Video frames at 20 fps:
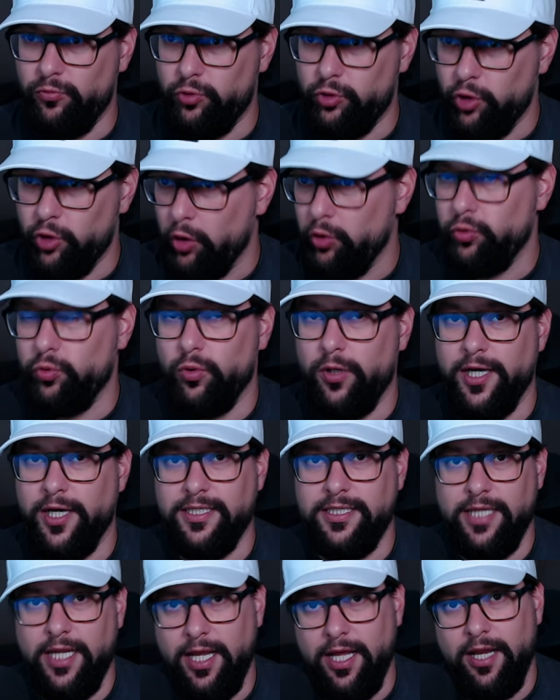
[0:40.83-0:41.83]
don't
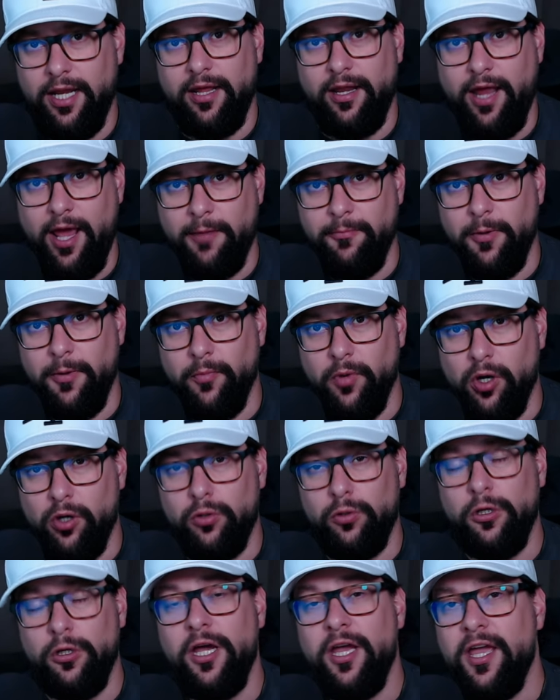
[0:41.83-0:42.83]
want in an
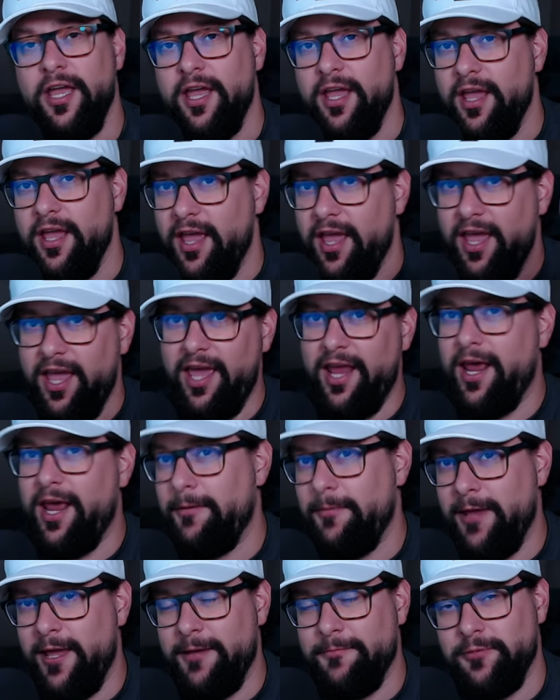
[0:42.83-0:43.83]
MMO. And
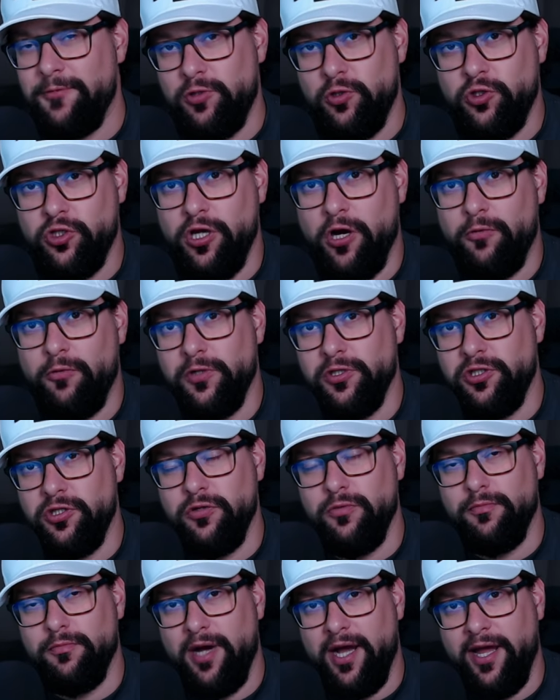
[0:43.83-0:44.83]
I'm happy to share with
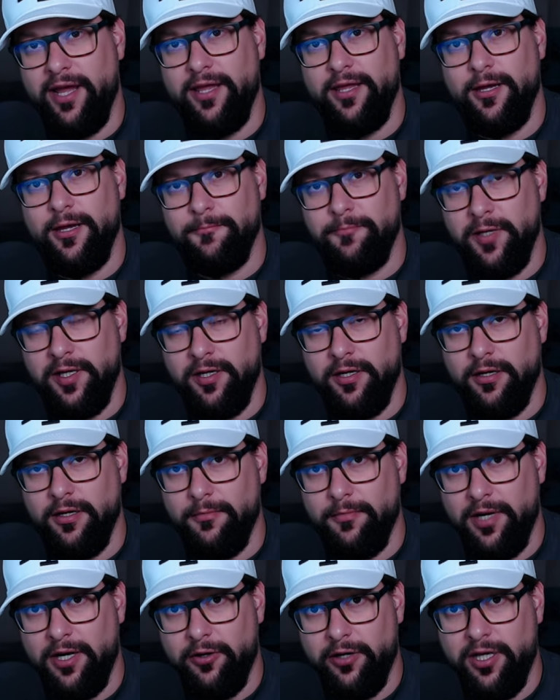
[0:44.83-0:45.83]
you my opinion
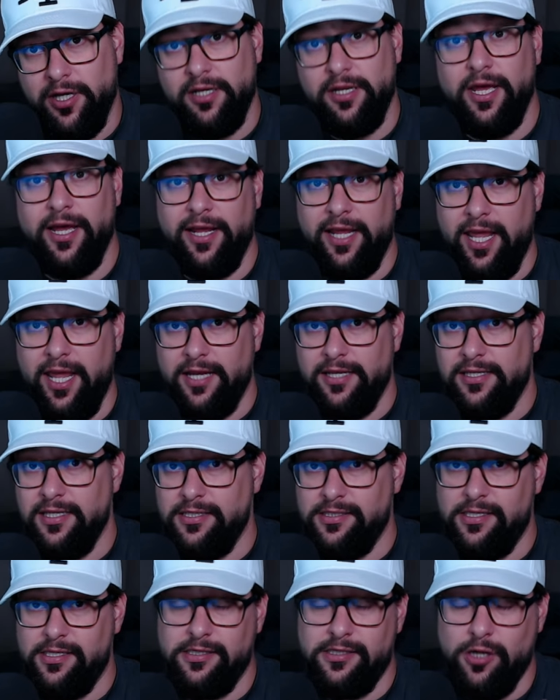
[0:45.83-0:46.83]
about it. Again,
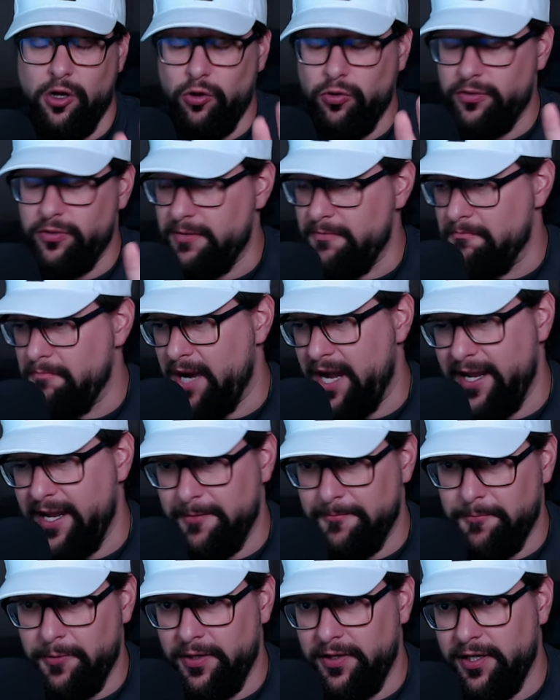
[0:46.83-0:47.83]
this is only my
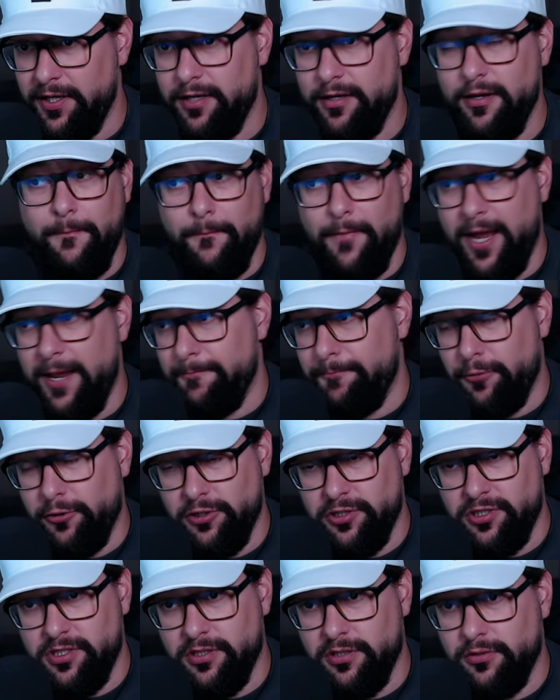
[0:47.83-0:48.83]
opinion, my
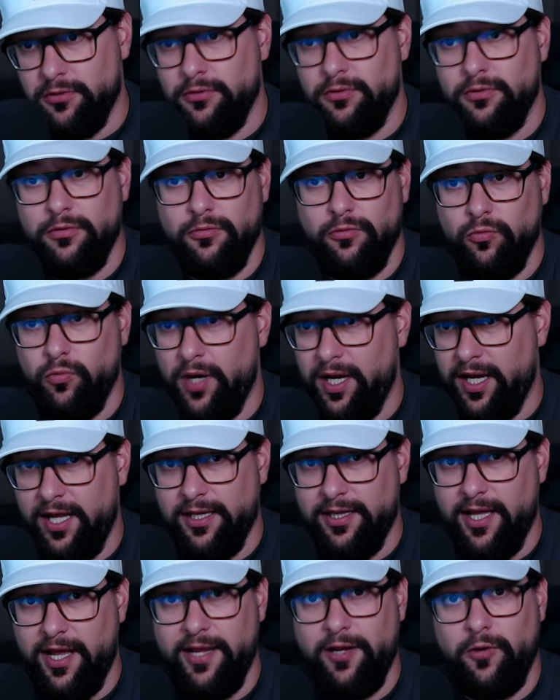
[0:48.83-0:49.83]
personal what I
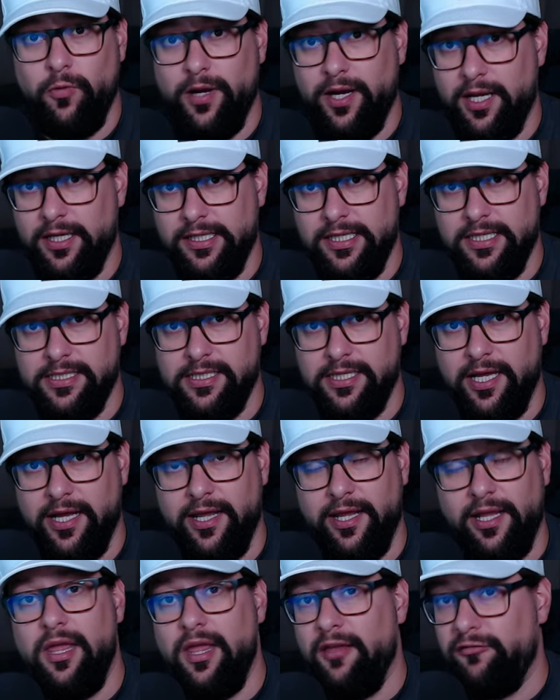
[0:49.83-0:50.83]
like, what I
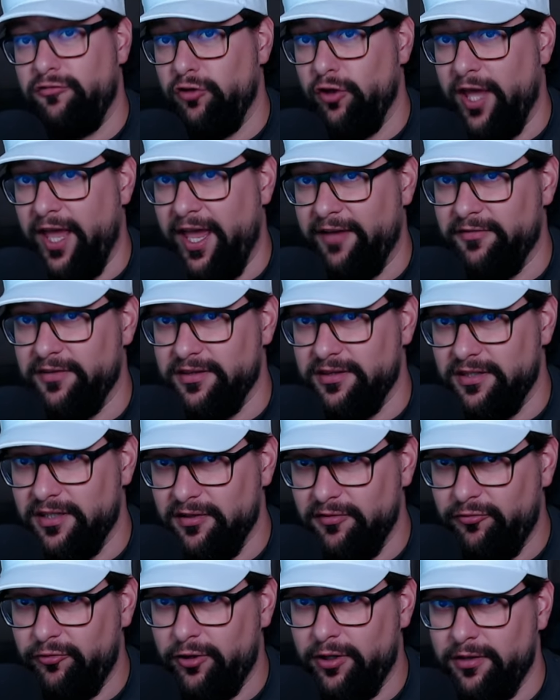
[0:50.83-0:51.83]
dislike. If you have a
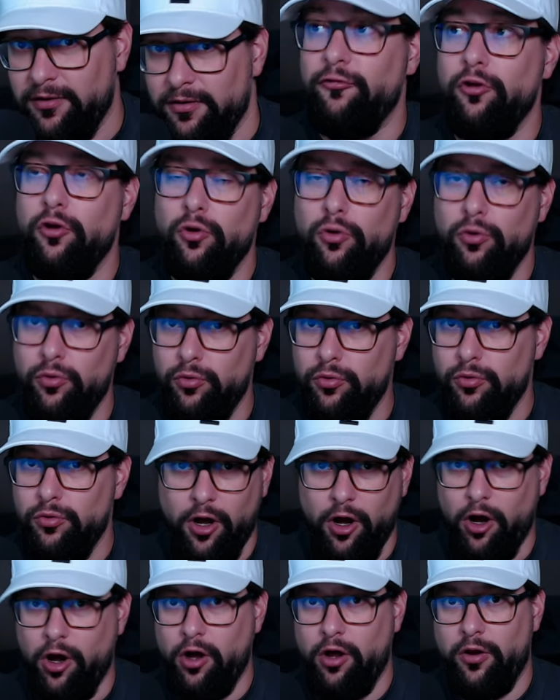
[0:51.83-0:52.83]
different view
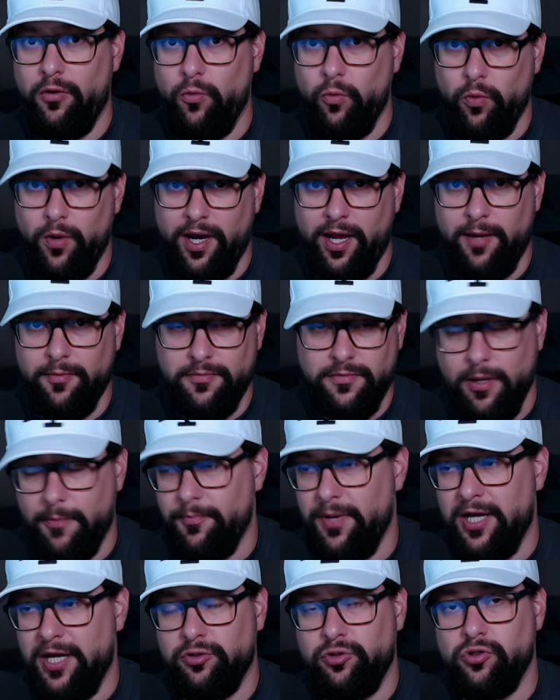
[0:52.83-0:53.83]
on what I'm
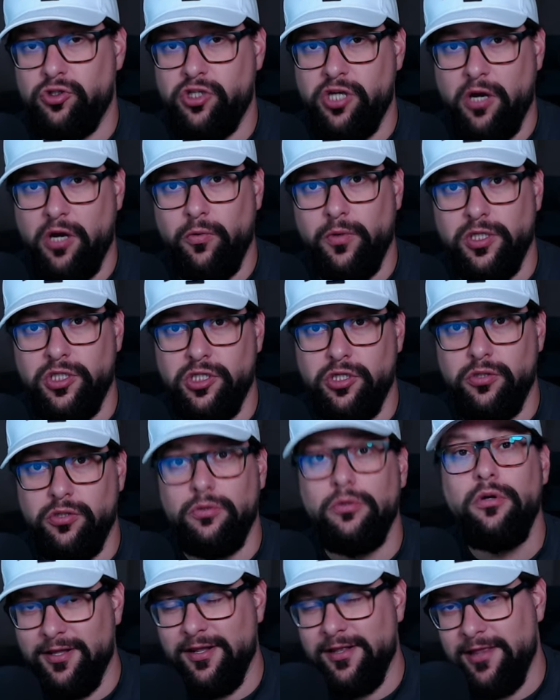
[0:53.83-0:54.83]
about to share with
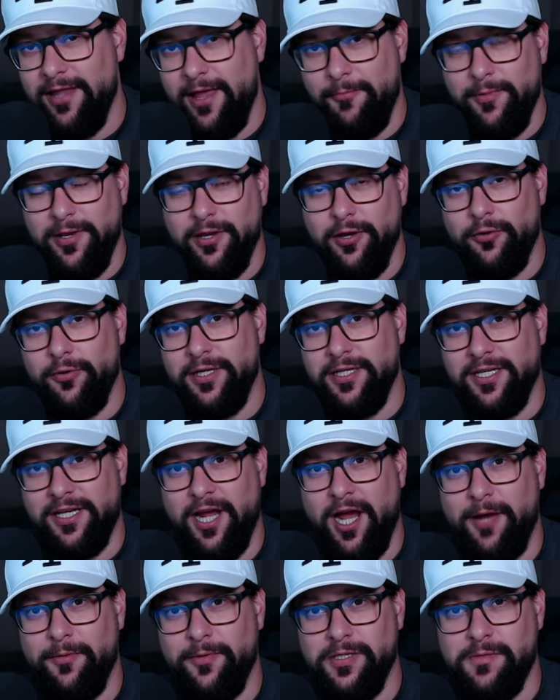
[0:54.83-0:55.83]
you, let me know in the
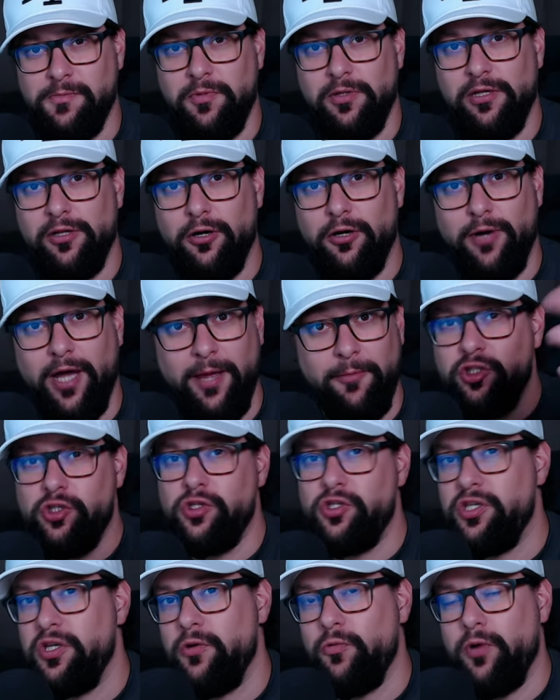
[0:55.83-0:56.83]
comments below. And
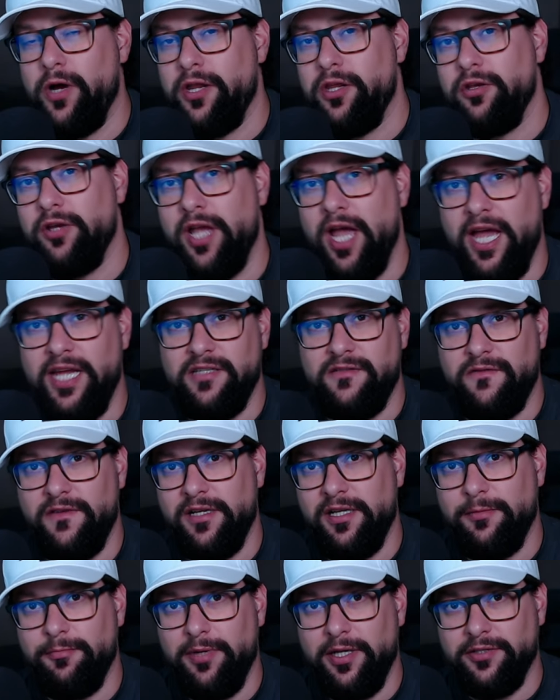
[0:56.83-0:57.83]
see what you guys
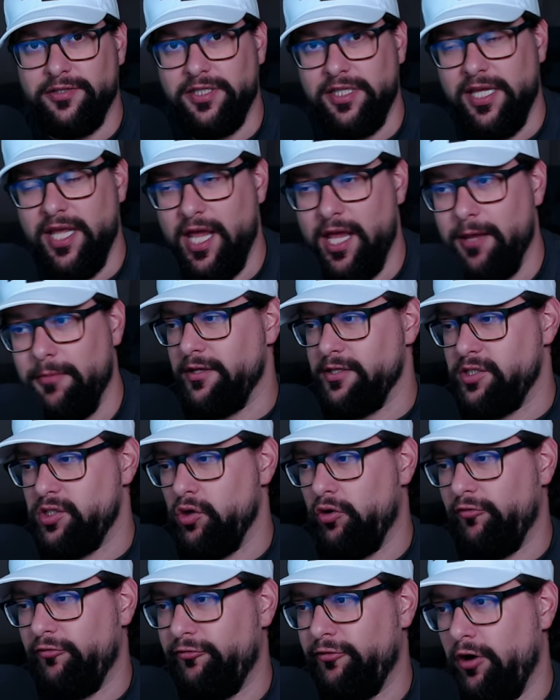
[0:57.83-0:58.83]
think about the game
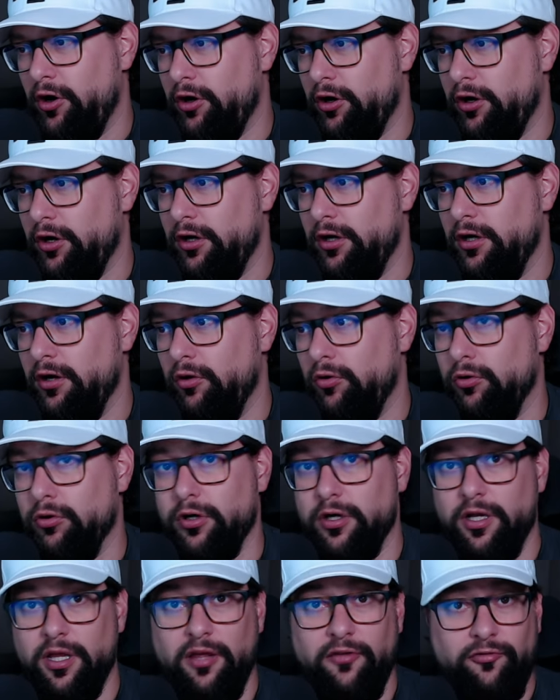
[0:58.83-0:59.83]
so far,
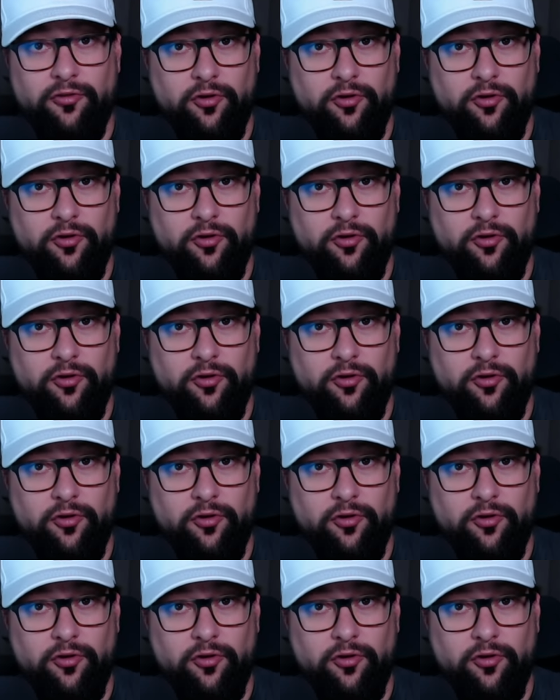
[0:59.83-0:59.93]
or if